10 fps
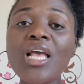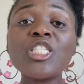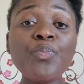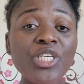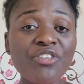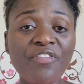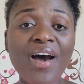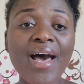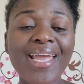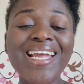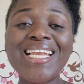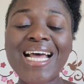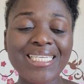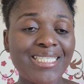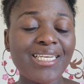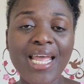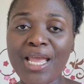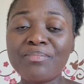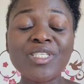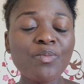Speechify, that's the
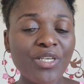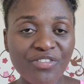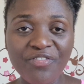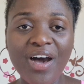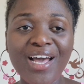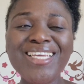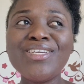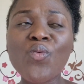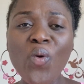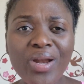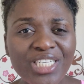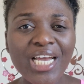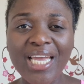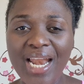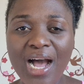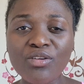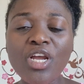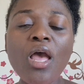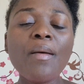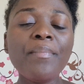name, Speechify. You want to check it out
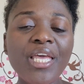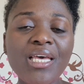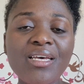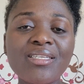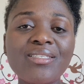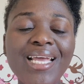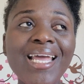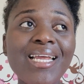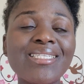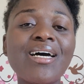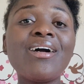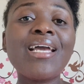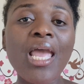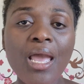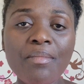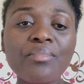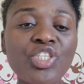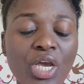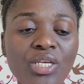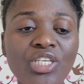because it is a game
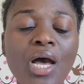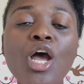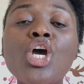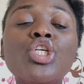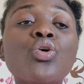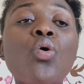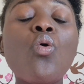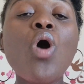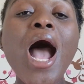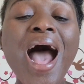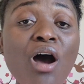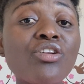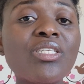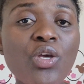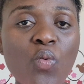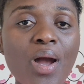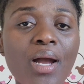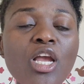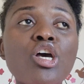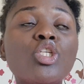changer. So how does it
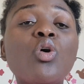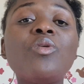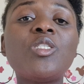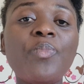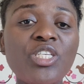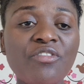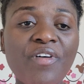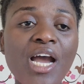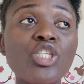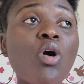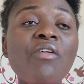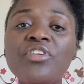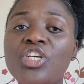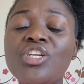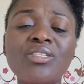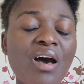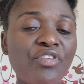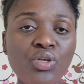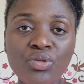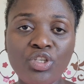work? So with Speechify, so obviously you need to have a
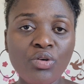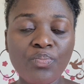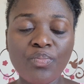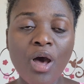YouTube